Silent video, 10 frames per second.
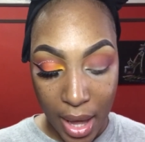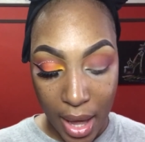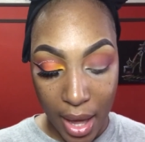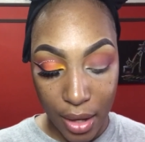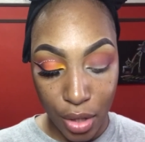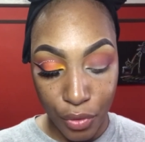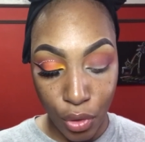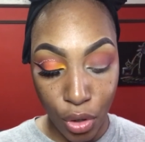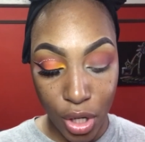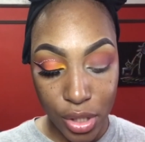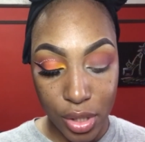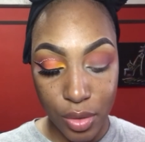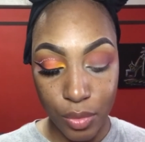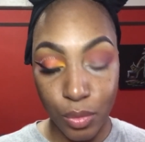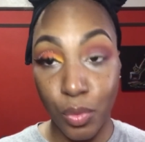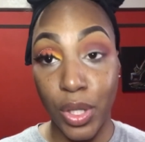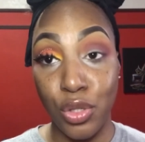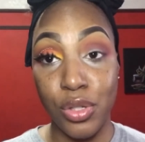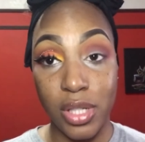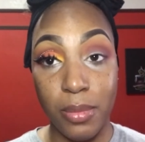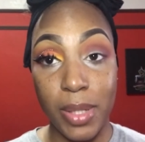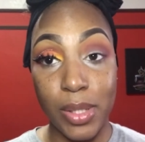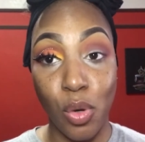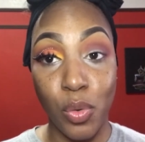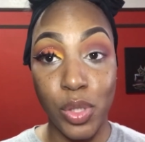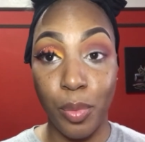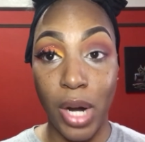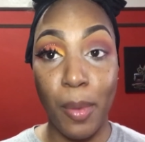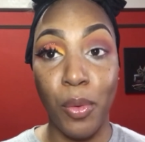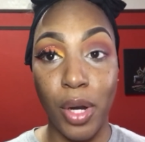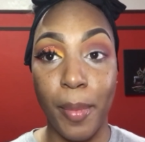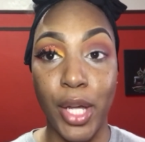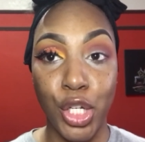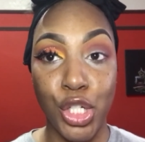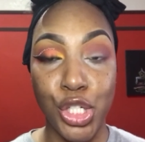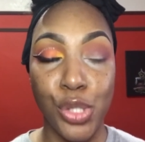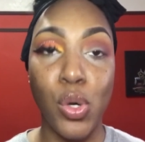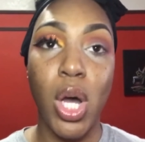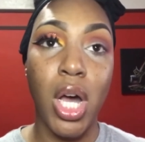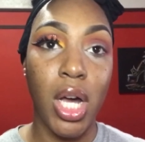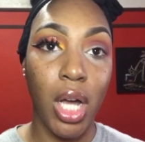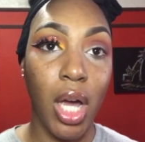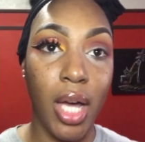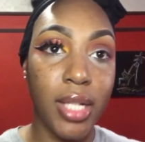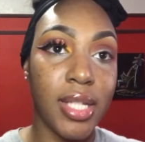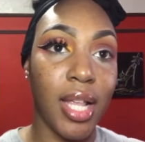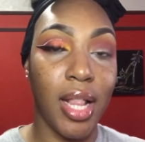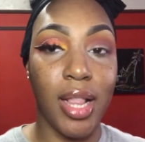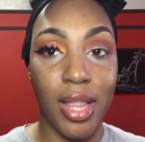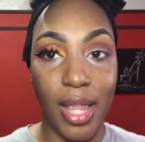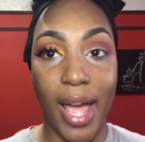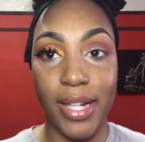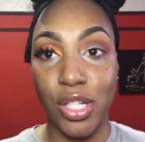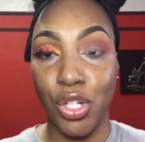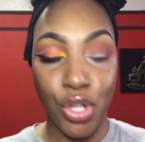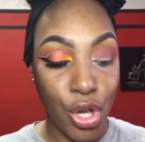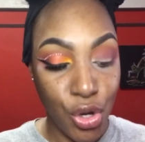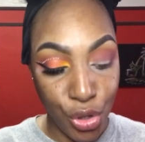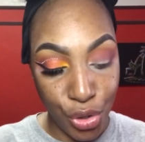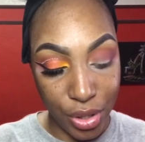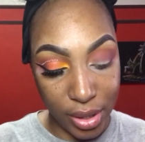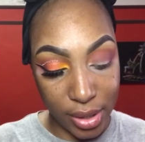and of course when you see me go into primer, what am I going to do? Cut that crease.